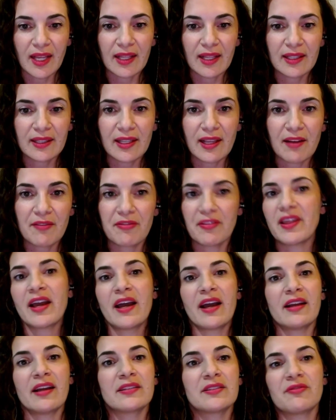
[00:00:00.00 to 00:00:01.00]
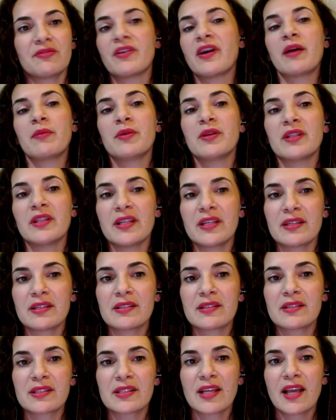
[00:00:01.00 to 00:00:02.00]
Love that.
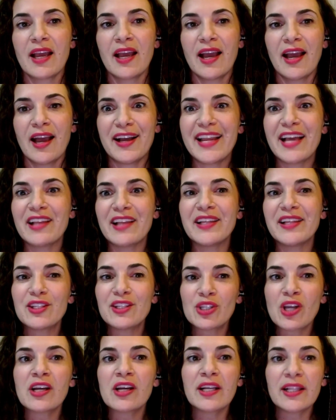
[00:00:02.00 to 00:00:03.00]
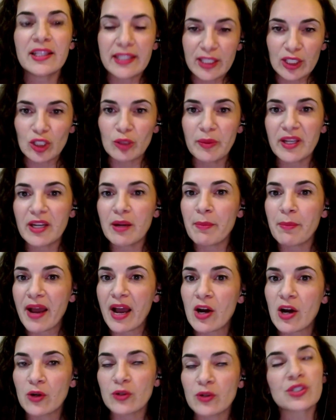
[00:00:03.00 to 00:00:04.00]
Fabulous. Now let's talk a little bit
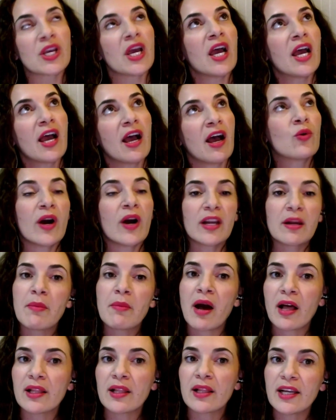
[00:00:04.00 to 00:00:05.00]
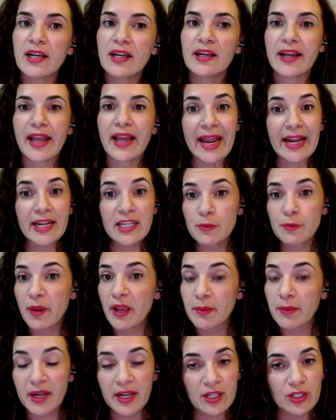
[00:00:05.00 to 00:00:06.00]
about Guatemala and
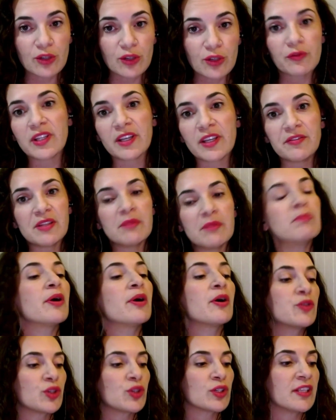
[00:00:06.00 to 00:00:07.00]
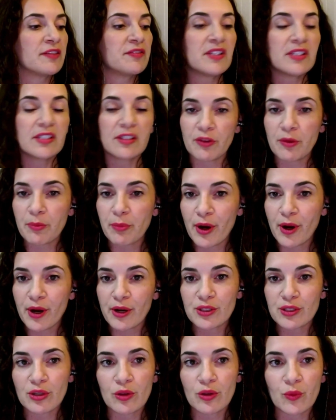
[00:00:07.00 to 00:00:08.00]
Spain, because you've lived in both. So you lived in different
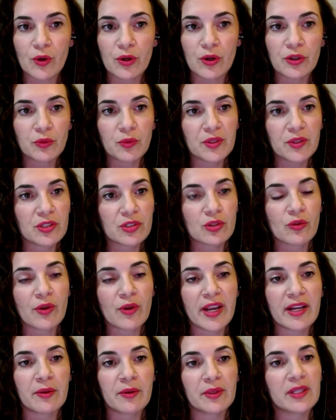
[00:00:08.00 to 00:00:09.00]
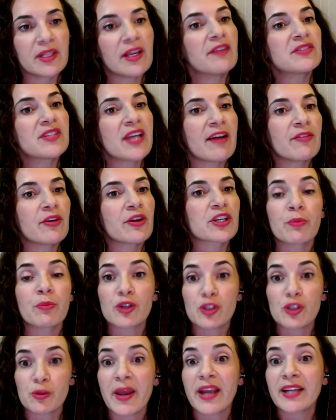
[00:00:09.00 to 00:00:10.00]
parts of the world, which is great. I would love to have your
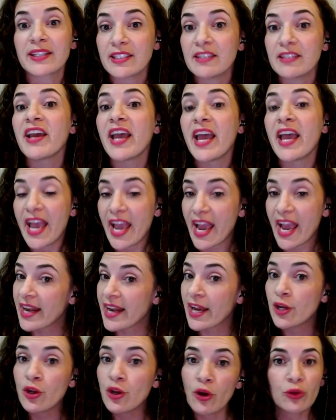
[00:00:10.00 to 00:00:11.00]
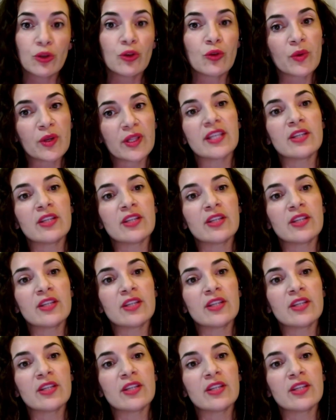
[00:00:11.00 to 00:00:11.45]
perspective. And I know you really